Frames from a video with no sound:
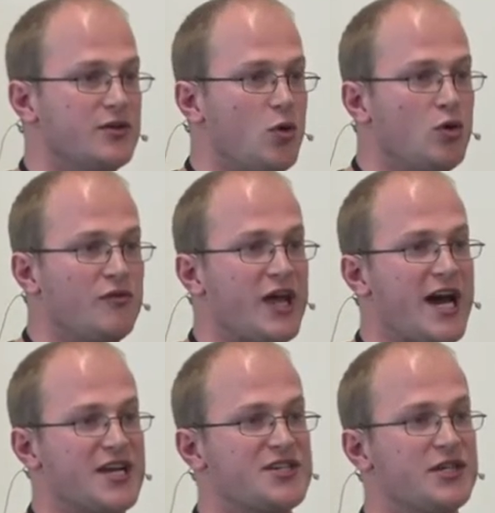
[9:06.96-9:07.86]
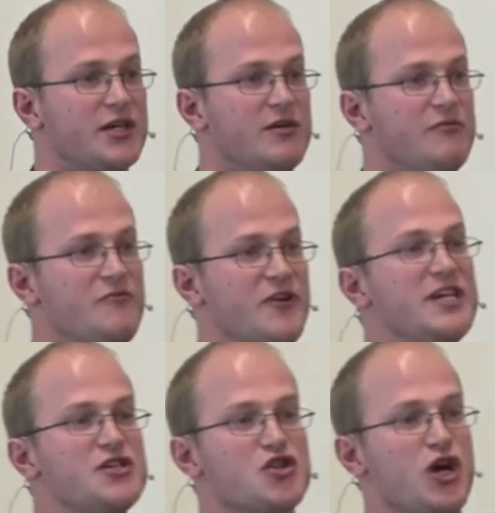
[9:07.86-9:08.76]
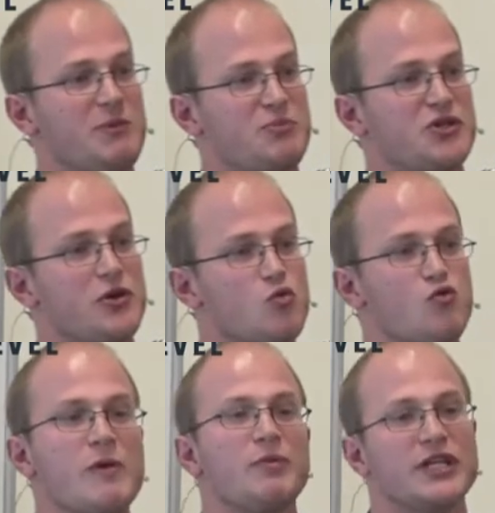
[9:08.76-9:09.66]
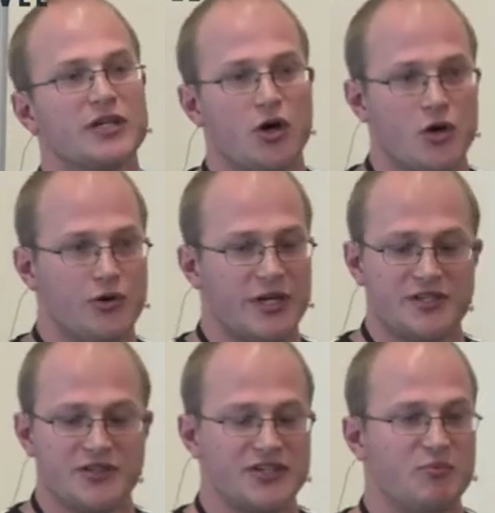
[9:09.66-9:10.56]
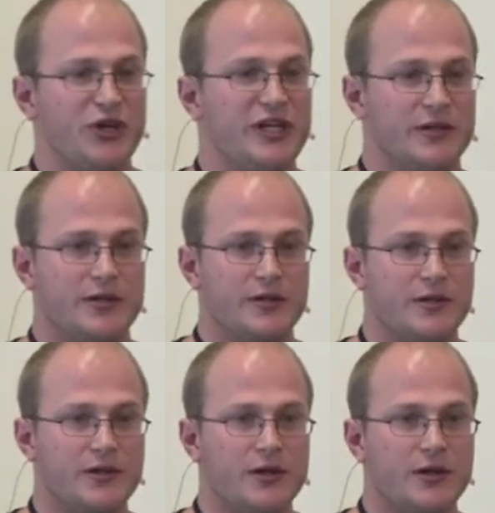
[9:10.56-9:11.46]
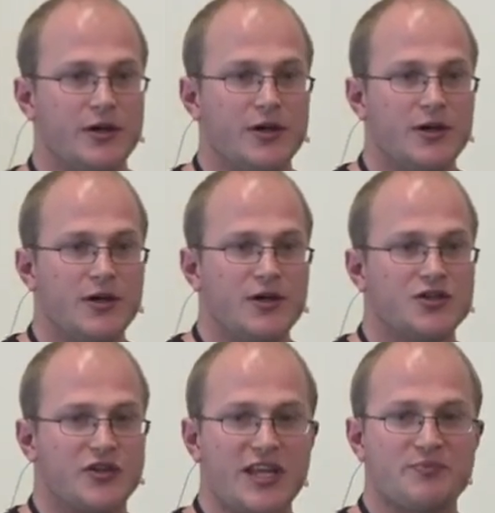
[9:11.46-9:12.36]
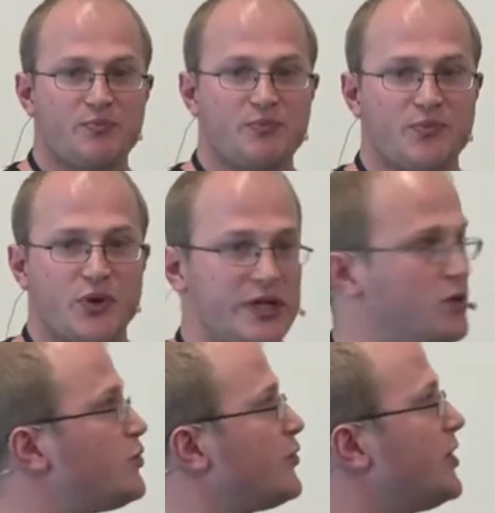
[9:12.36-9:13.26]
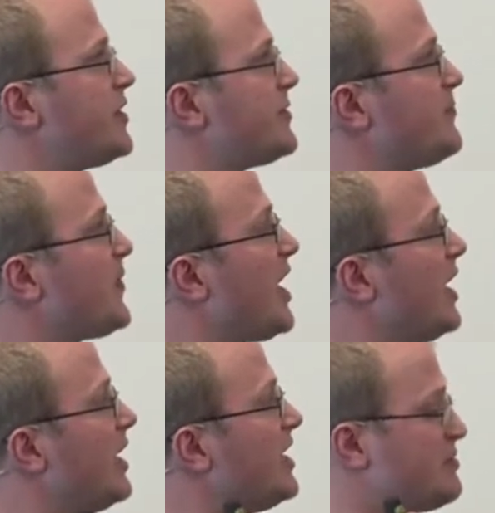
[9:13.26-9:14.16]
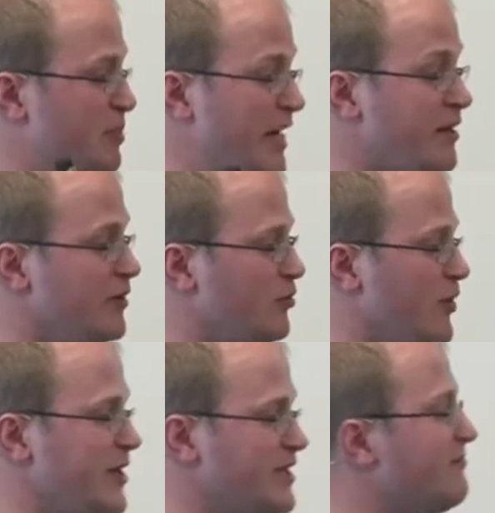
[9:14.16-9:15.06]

All of that V-shaped rippling code has disappeared. So that's Pretty good, right? It's better than all right, in